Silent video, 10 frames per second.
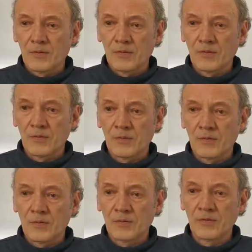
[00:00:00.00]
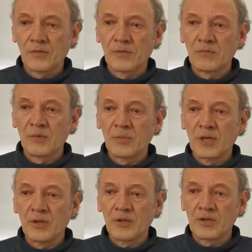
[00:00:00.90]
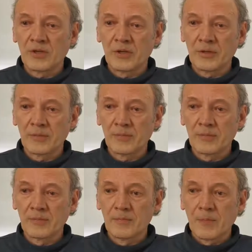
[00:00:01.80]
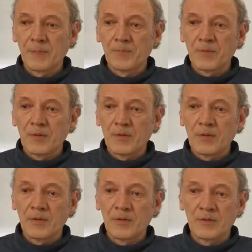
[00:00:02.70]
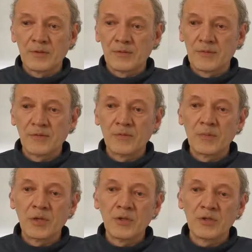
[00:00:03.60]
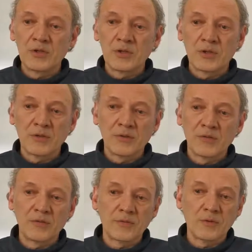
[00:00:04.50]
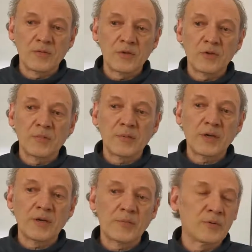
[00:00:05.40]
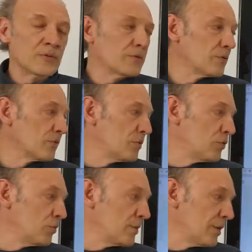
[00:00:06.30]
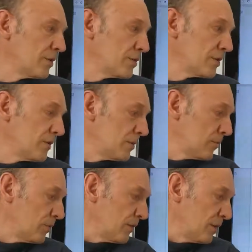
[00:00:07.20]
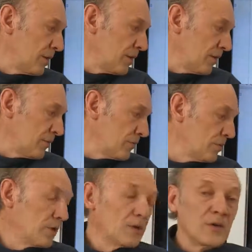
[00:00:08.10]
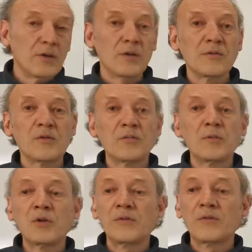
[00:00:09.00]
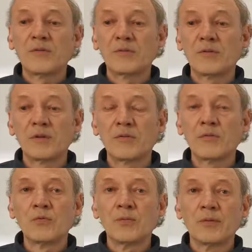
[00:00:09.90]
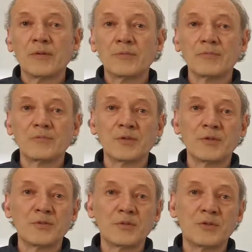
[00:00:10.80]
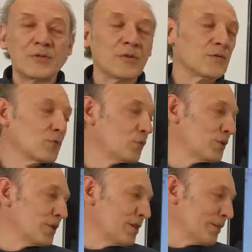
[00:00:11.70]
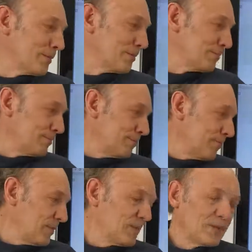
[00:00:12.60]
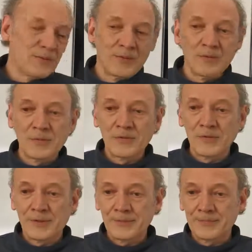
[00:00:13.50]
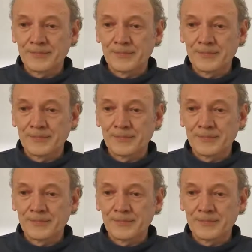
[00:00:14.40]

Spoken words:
So this is the remaining share. And this remaining share is already comparable to the renewable energy that we already have. And this means it's doable, right? We just have to do it again. And then we're there.